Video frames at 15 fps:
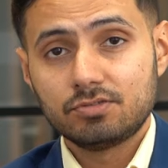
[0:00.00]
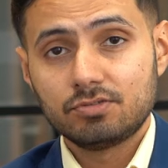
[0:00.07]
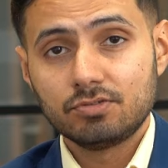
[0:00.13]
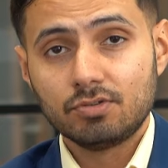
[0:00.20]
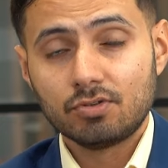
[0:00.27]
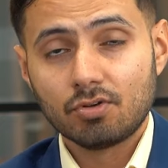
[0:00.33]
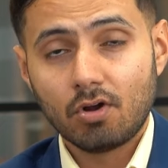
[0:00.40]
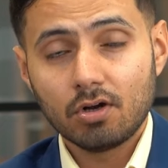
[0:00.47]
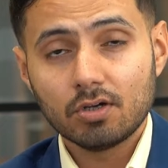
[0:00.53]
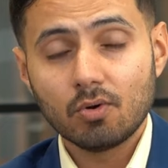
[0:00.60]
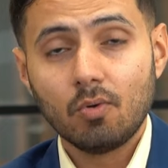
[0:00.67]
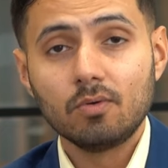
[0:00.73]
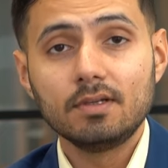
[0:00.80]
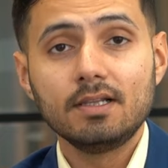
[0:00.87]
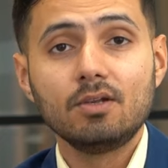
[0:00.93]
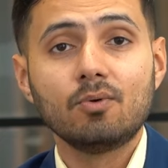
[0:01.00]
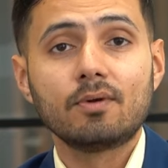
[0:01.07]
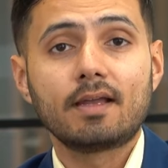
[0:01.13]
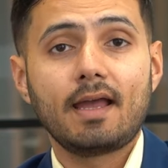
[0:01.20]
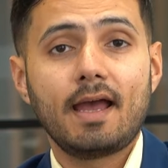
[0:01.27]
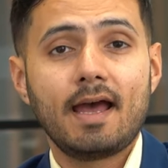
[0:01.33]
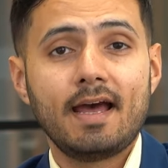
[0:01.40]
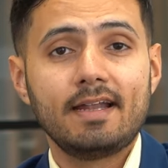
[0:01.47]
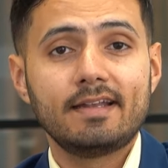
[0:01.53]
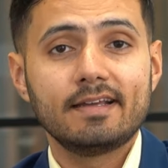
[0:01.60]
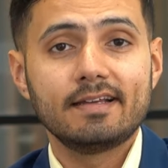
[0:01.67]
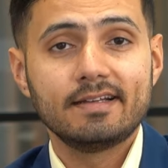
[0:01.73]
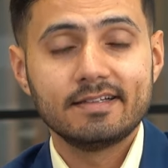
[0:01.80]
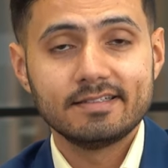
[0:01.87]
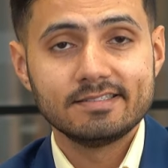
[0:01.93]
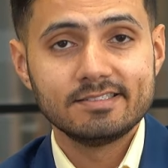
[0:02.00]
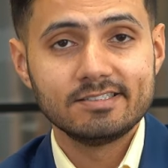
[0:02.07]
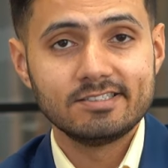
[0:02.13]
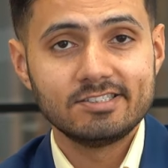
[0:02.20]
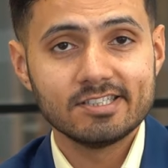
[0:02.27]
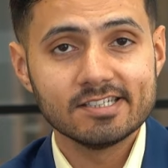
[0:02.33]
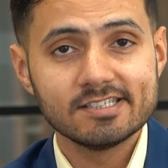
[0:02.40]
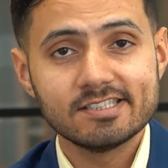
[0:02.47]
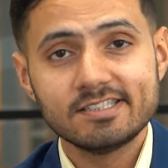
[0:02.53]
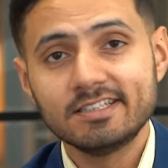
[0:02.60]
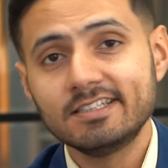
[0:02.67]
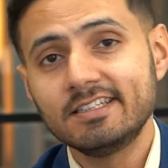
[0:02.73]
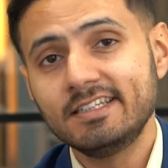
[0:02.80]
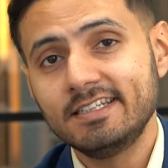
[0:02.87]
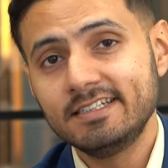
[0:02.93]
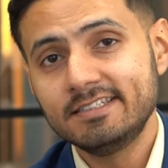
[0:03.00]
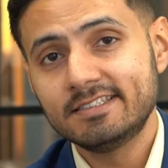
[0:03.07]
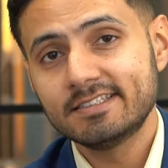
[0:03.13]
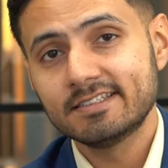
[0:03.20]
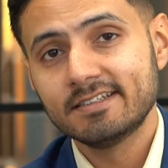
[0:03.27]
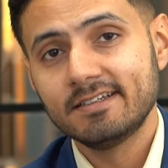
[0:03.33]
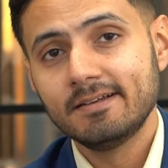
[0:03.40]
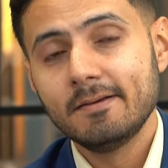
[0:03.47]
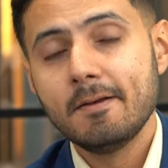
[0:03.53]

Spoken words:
to not only look at just the needs.